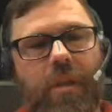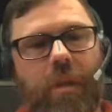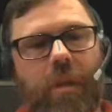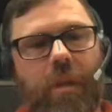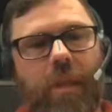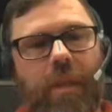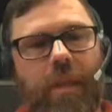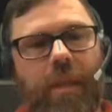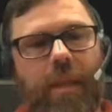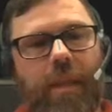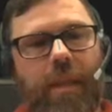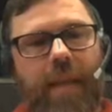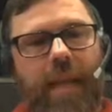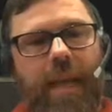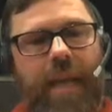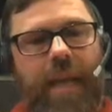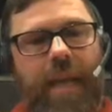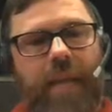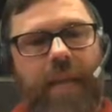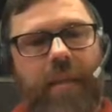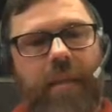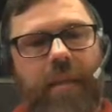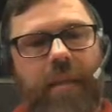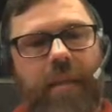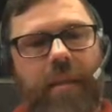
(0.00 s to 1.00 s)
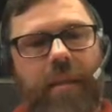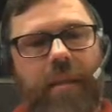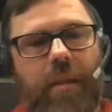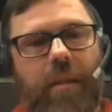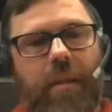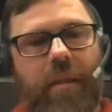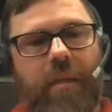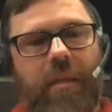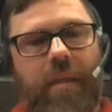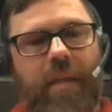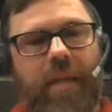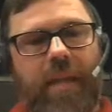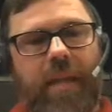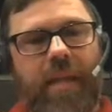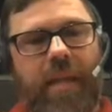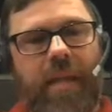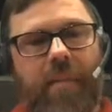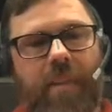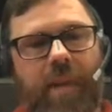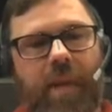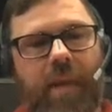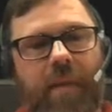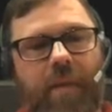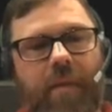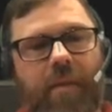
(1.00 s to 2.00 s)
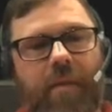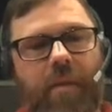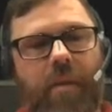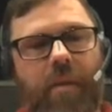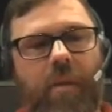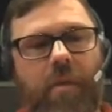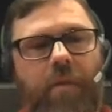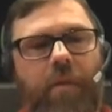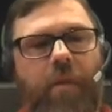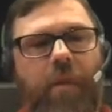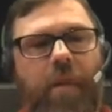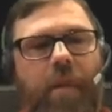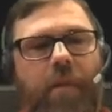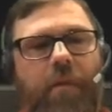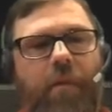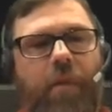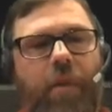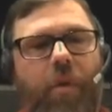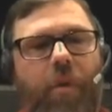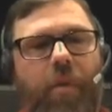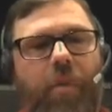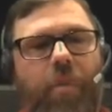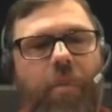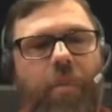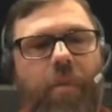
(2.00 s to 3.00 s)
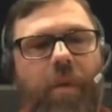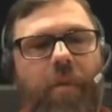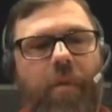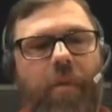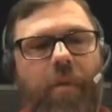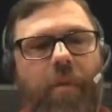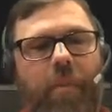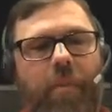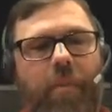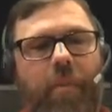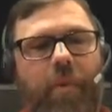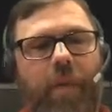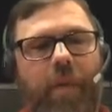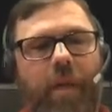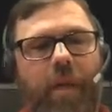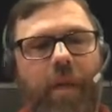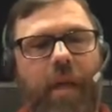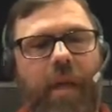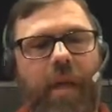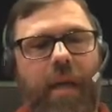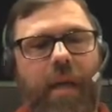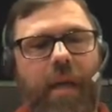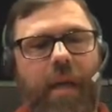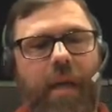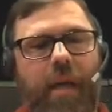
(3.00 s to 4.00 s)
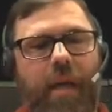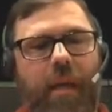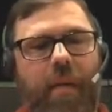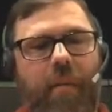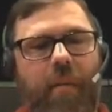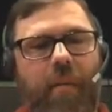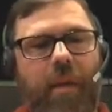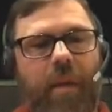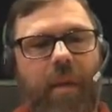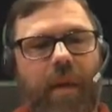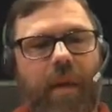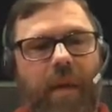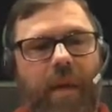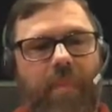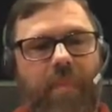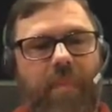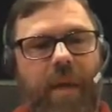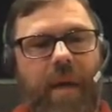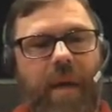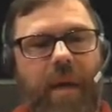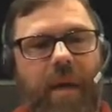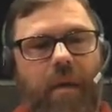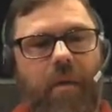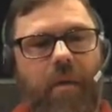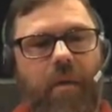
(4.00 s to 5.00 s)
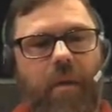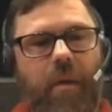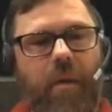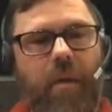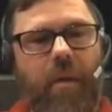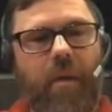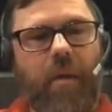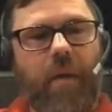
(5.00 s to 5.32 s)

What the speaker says: look at that. There's a comment. So if you put a pound or